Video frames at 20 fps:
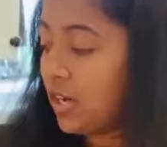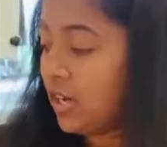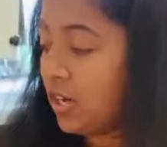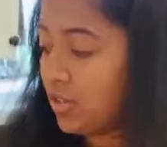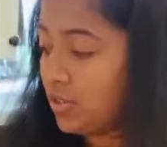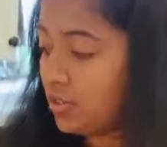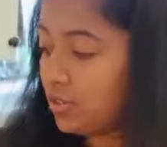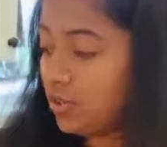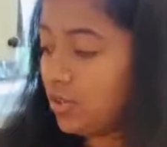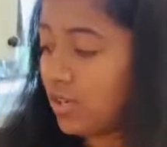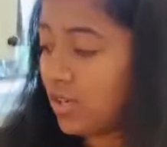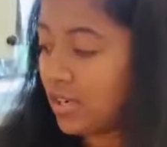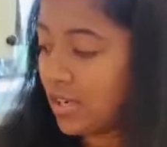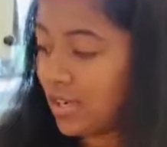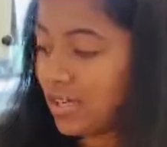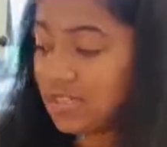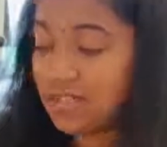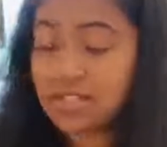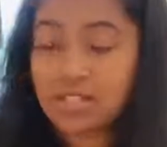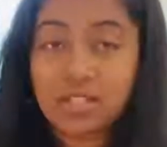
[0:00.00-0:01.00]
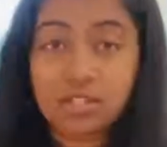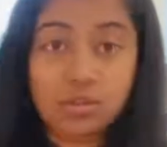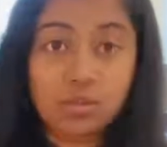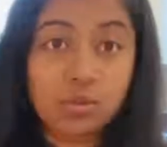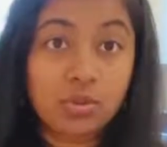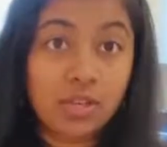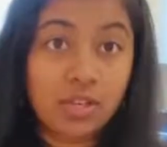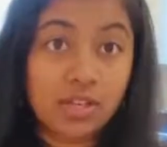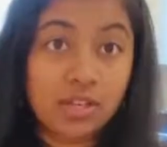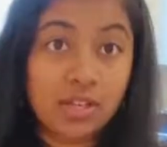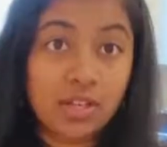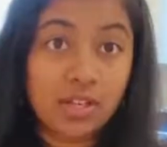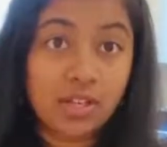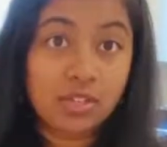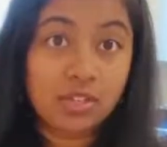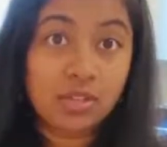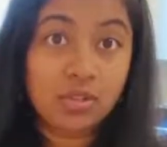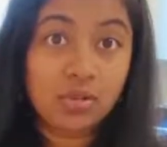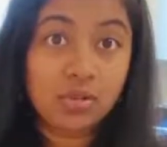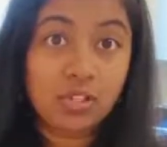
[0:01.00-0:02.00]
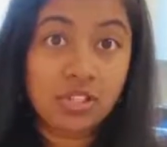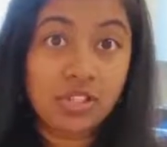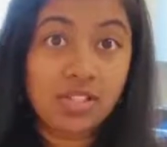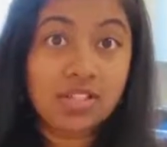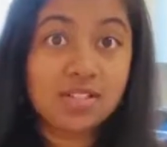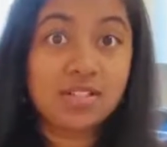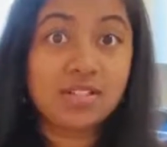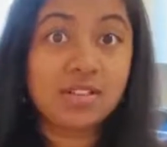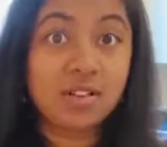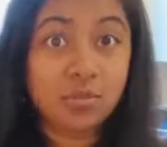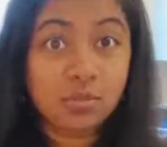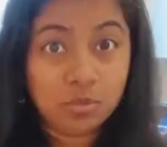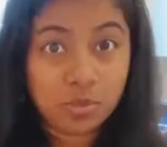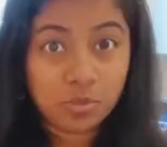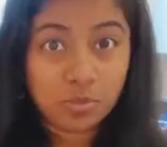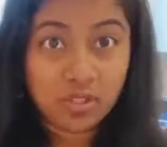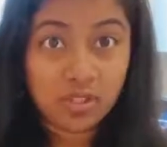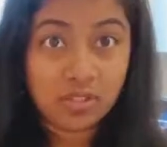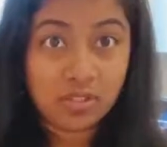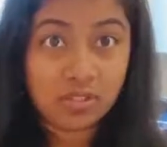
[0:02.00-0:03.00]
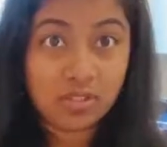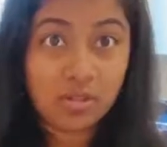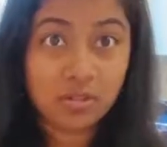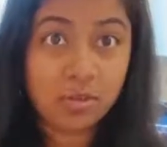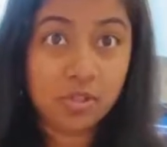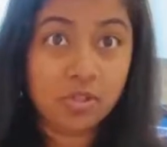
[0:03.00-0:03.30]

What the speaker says: So again, see to it that you need some sweetener,